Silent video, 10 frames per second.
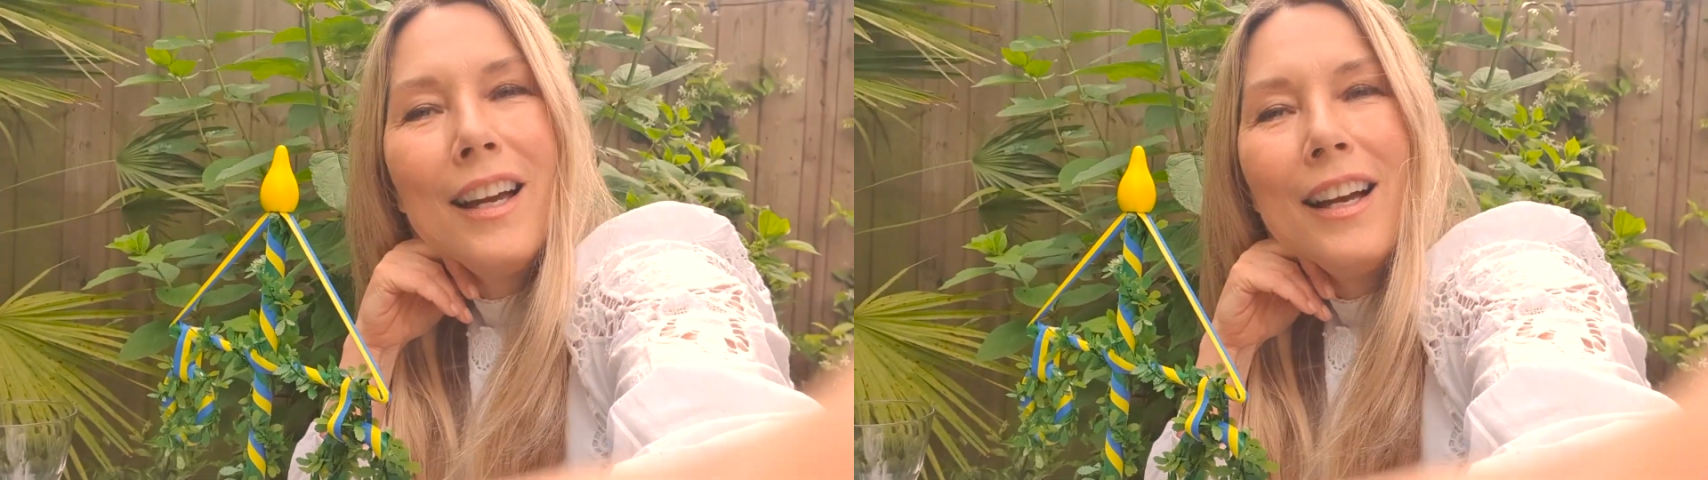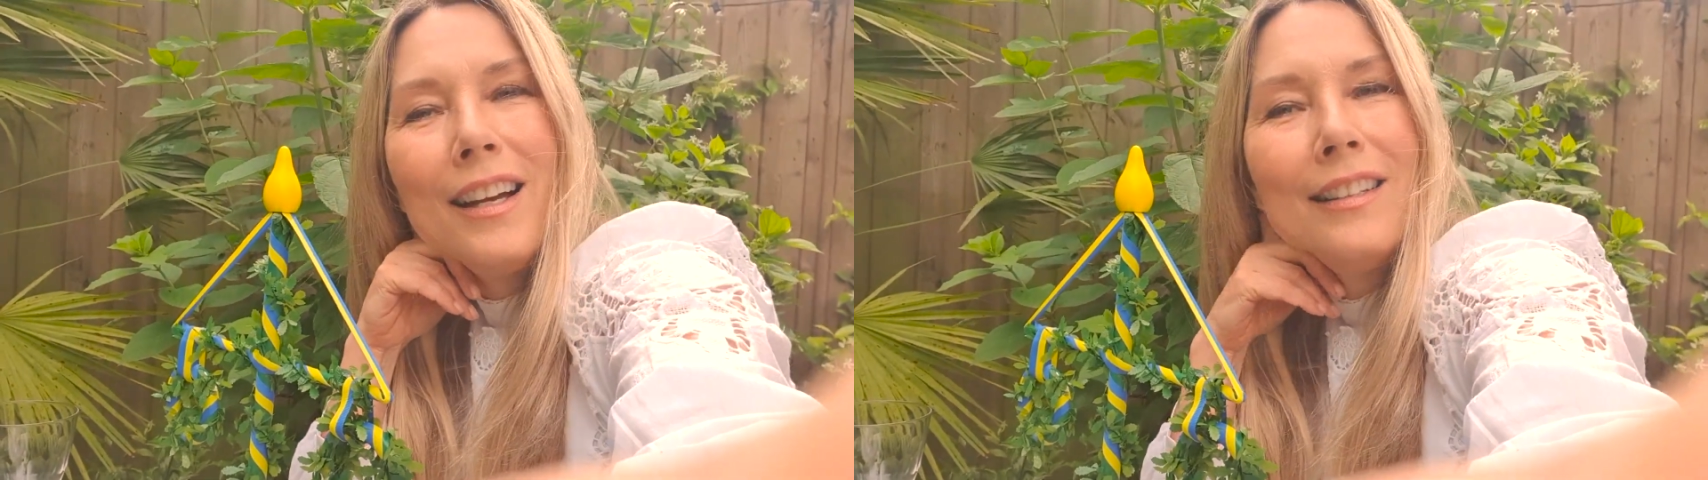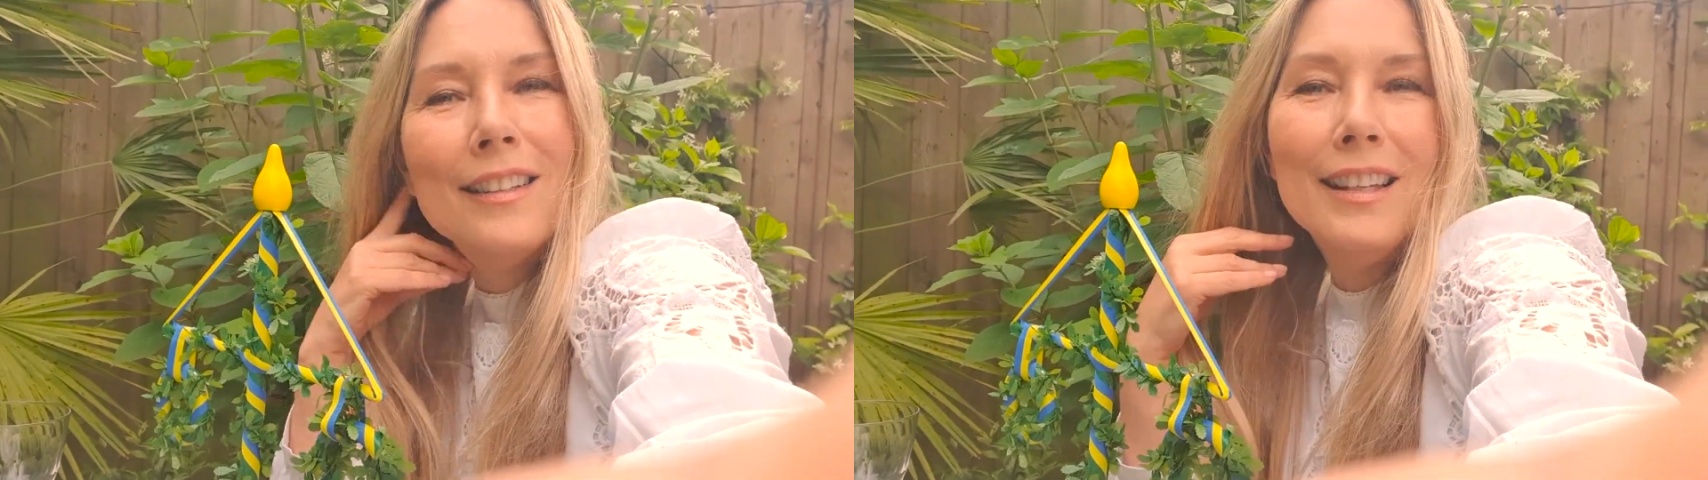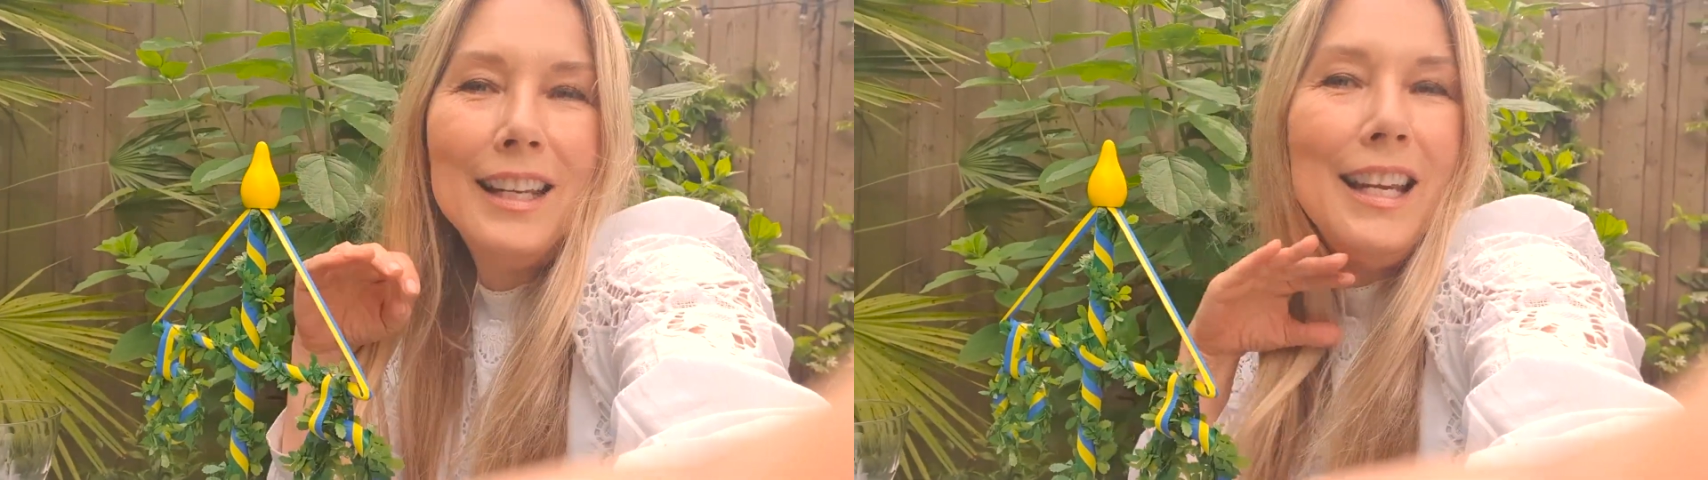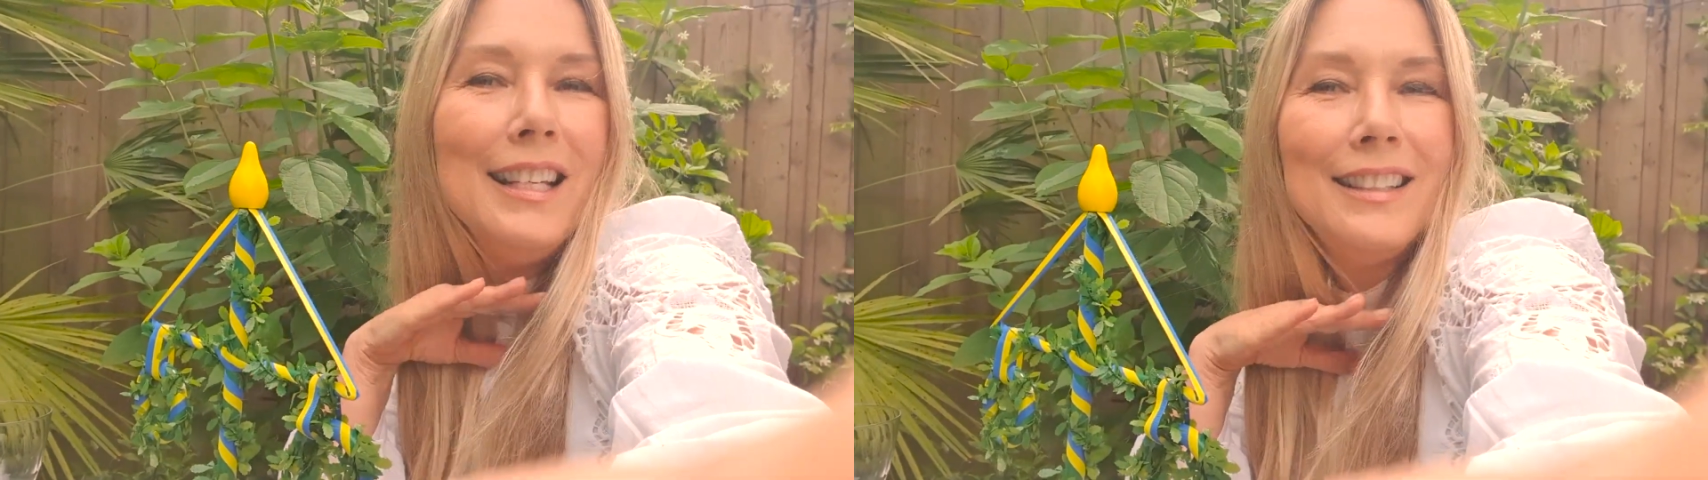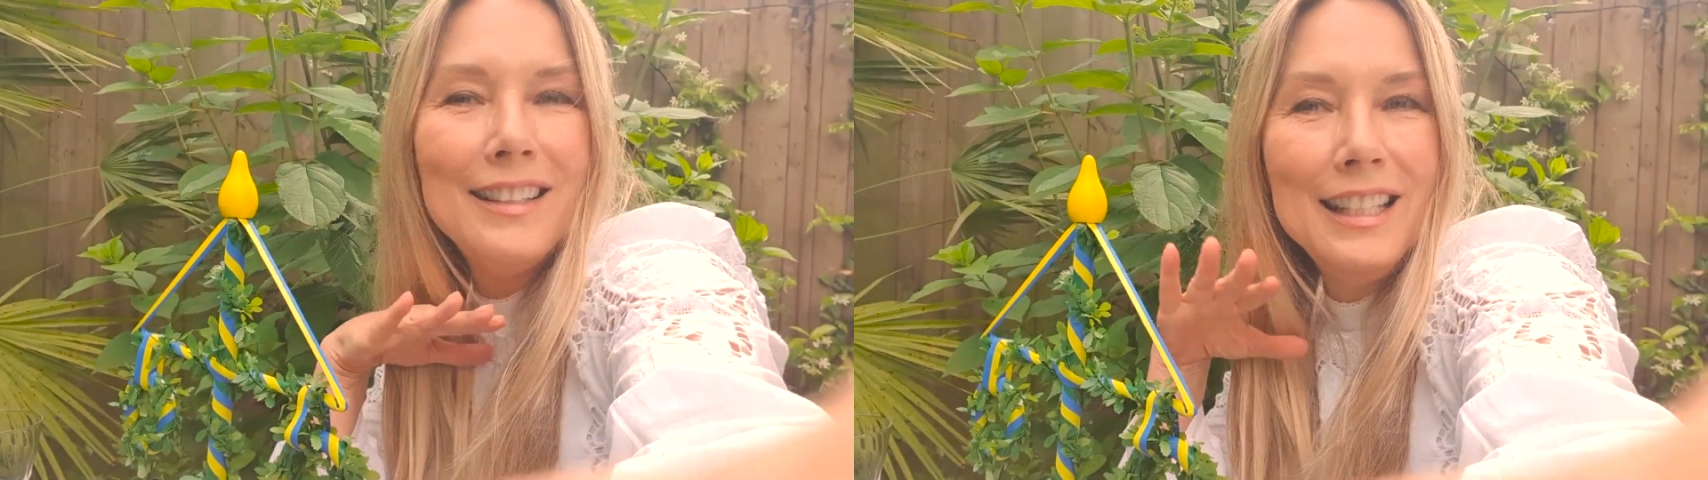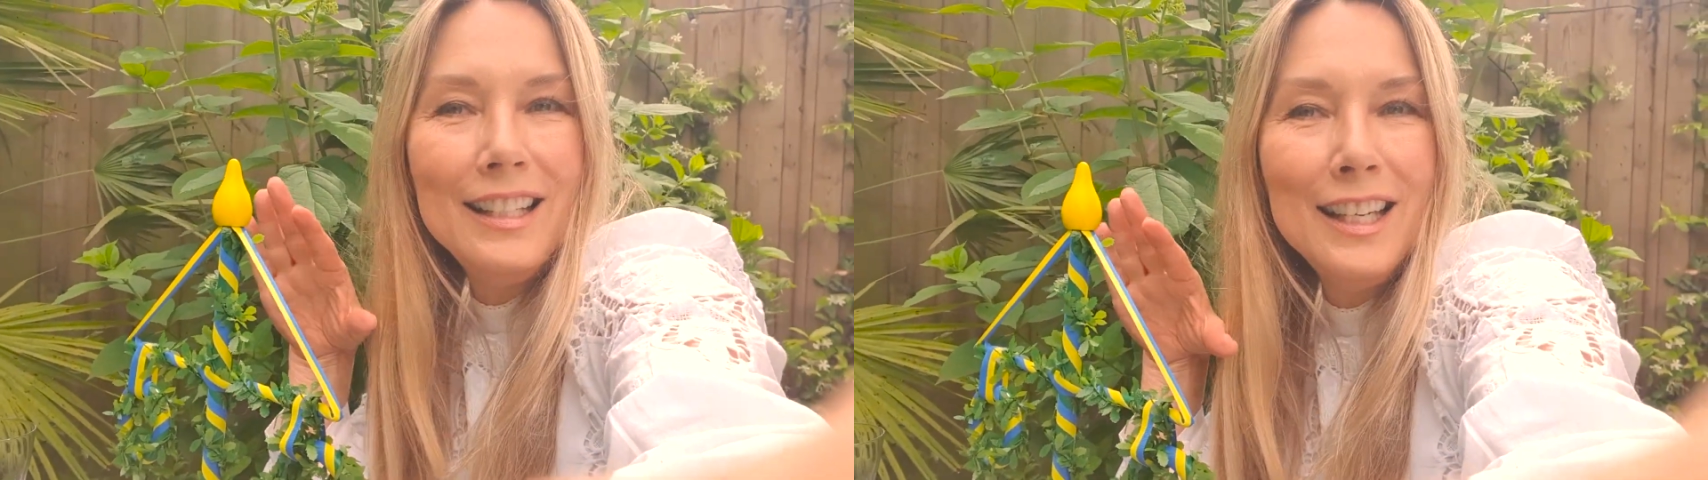The city